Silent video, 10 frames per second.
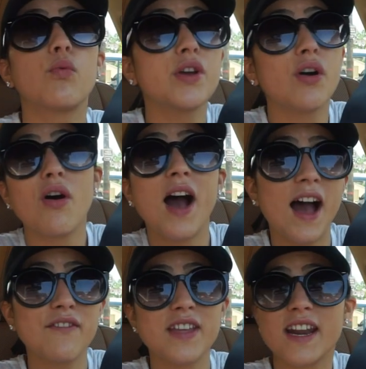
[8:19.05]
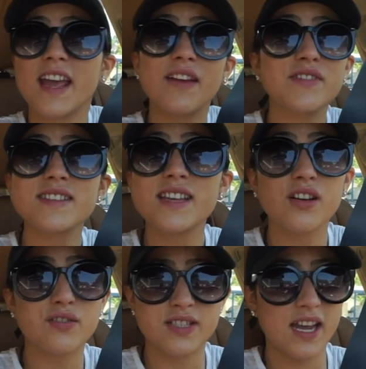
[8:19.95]
We all have that every
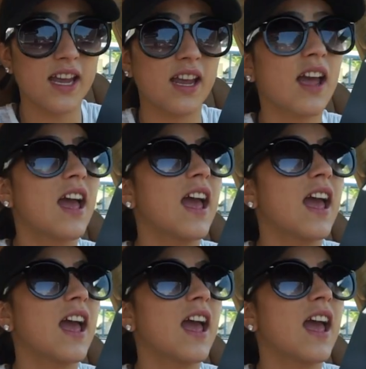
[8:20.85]
single day.